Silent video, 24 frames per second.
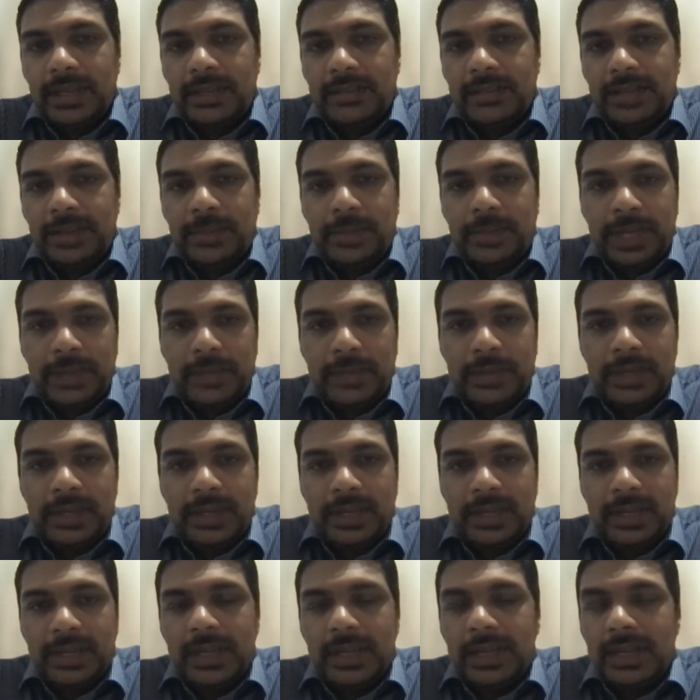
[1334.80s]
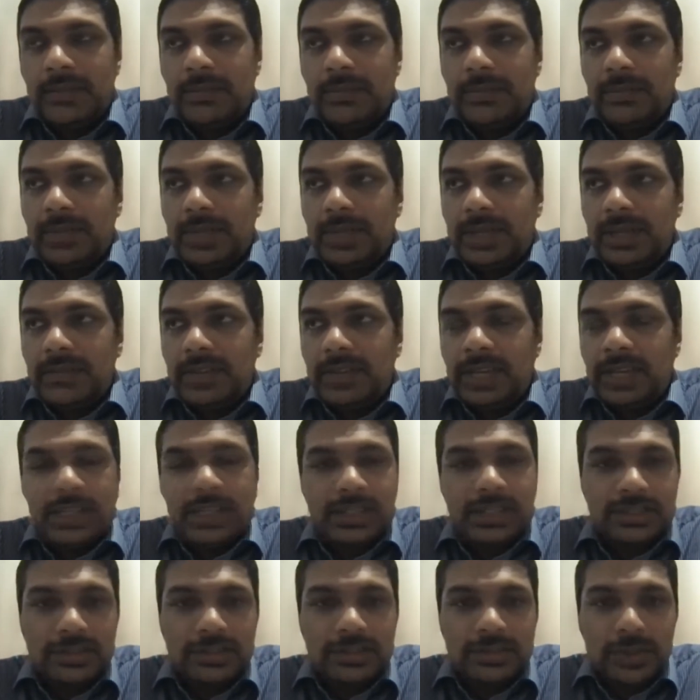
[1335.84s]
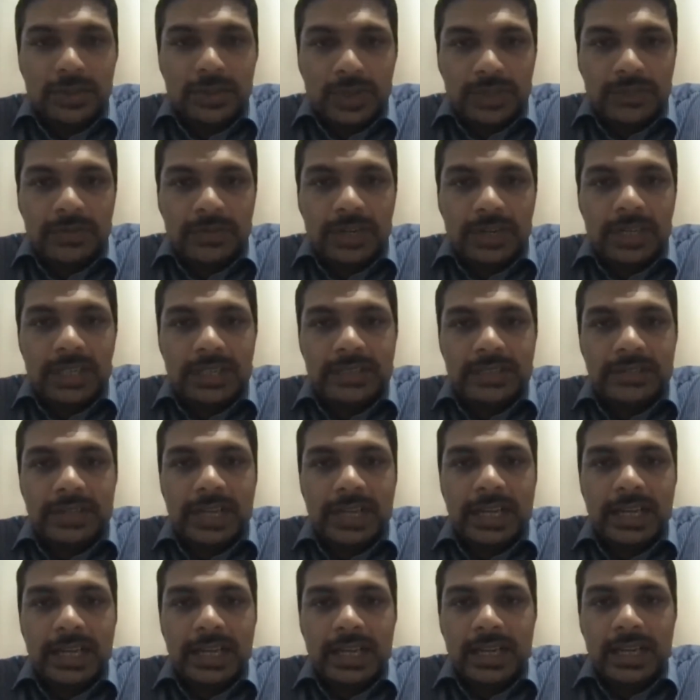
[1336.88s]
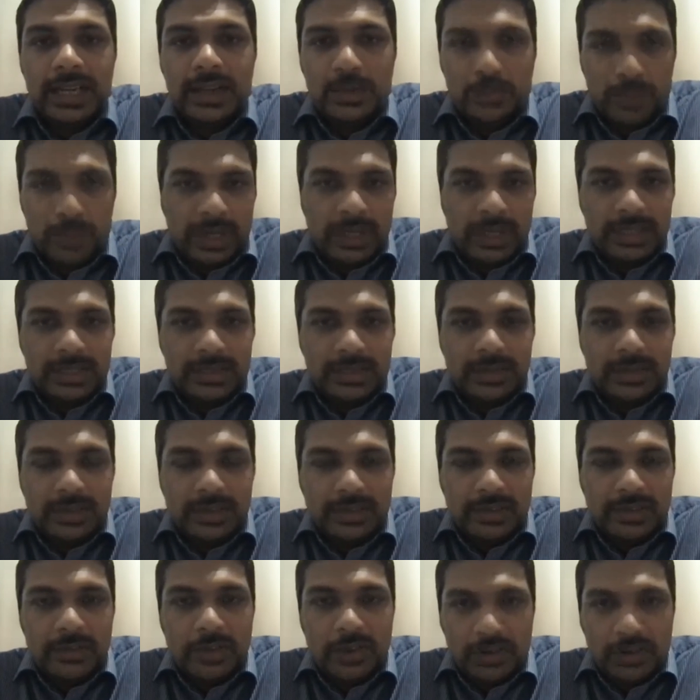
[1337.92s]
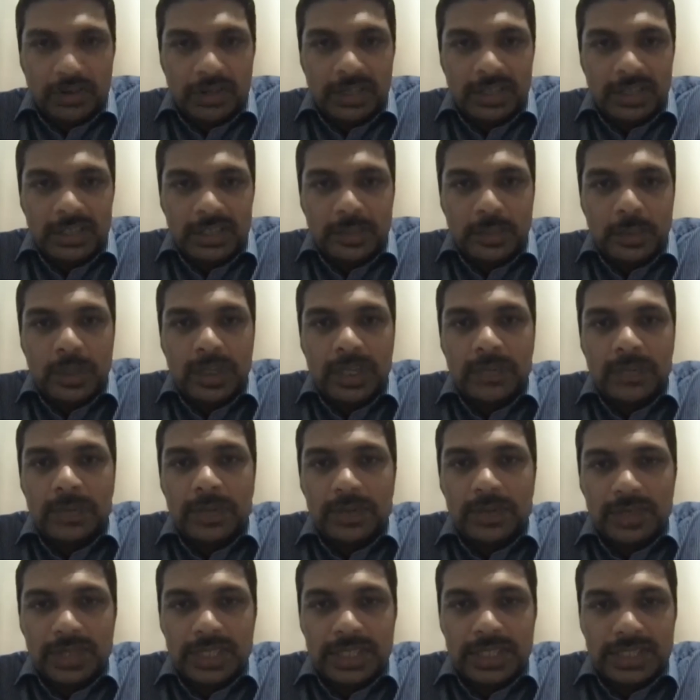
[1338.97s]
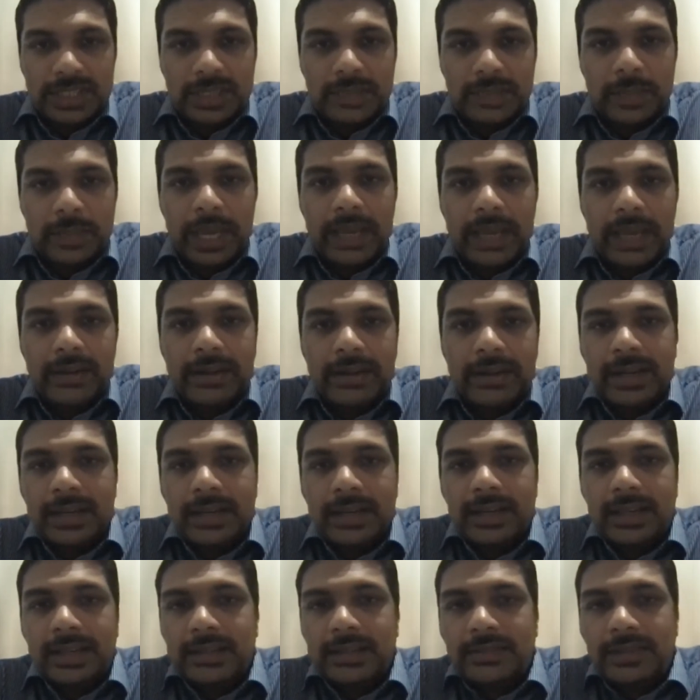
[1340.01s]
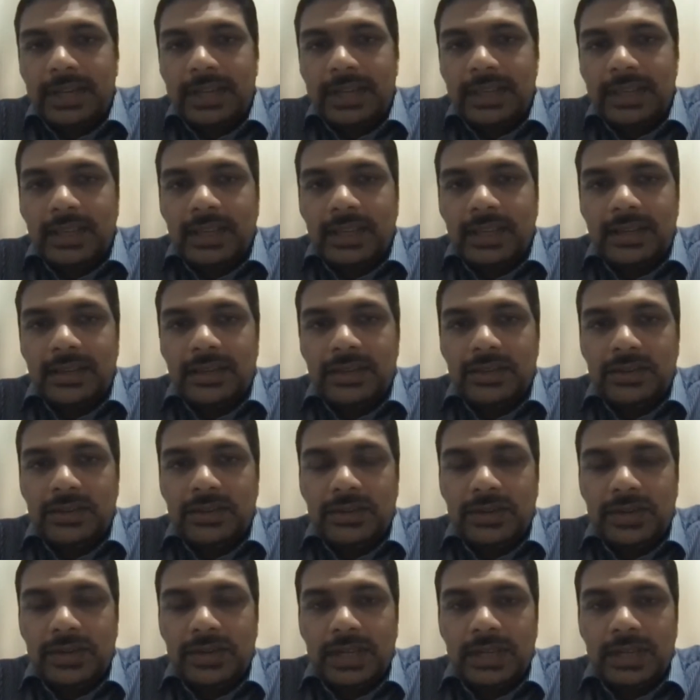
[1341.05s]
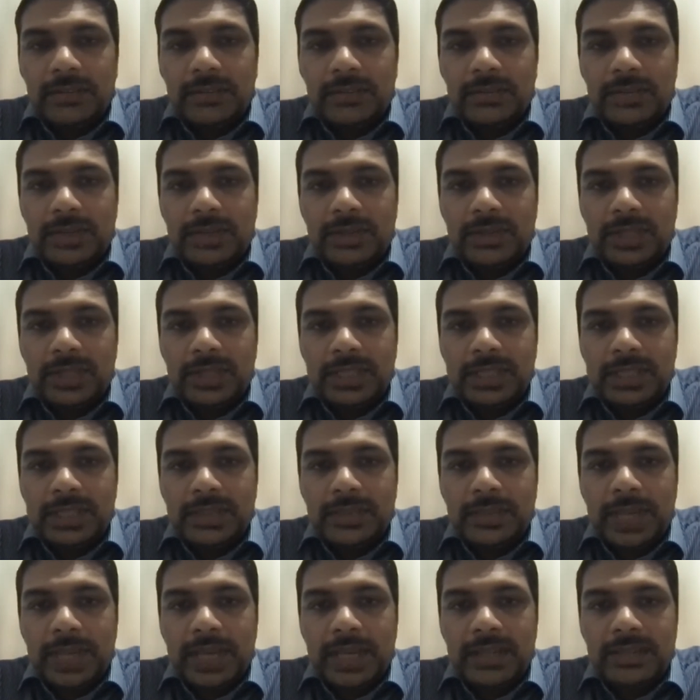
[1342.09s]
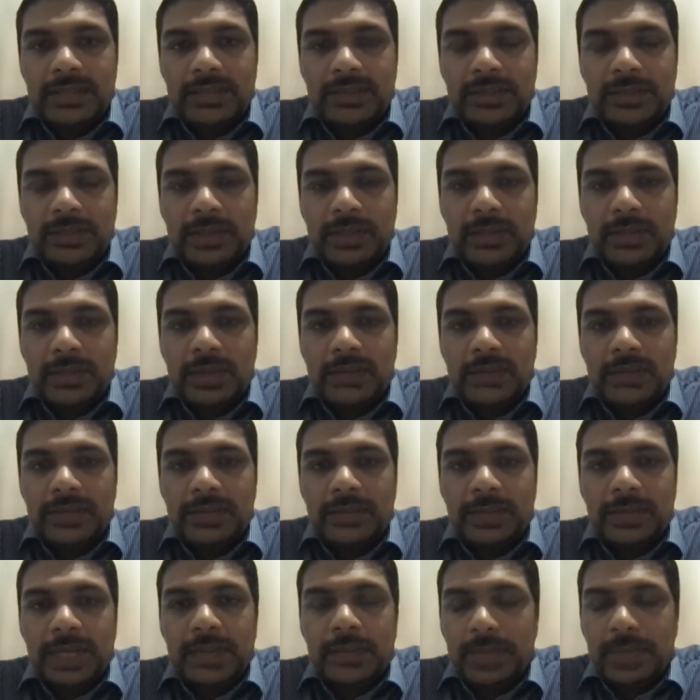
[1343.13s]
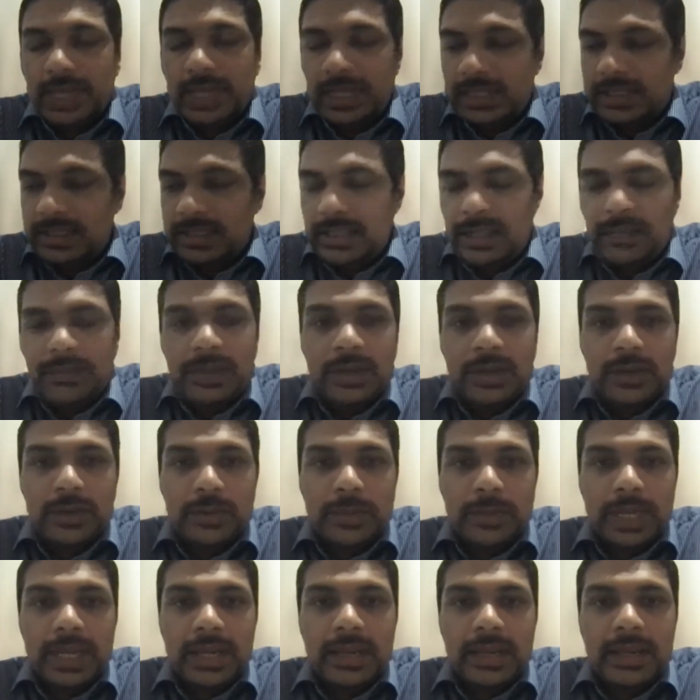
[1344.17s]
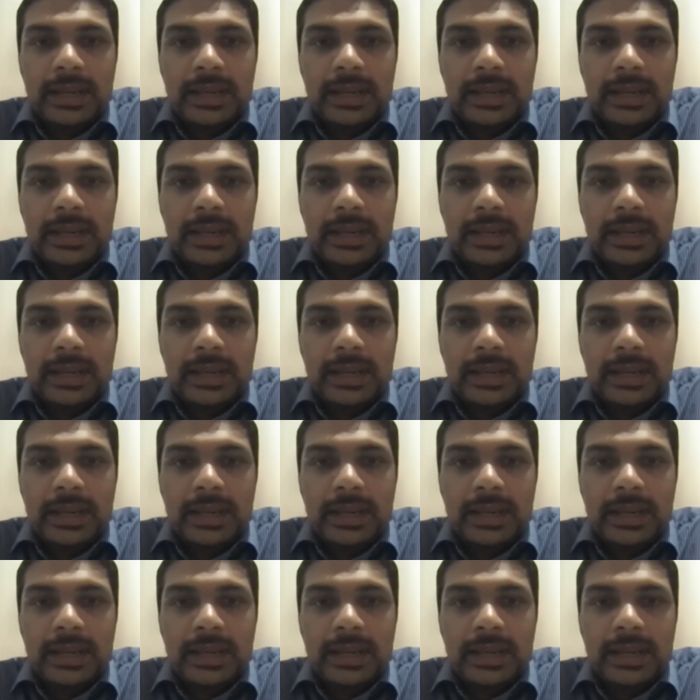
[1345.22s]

primary vectors of growth for us, right? One is what we've already spoken about, the digital bank, right? And the fact that the digital bank is going to be one of the big players that we are going to make.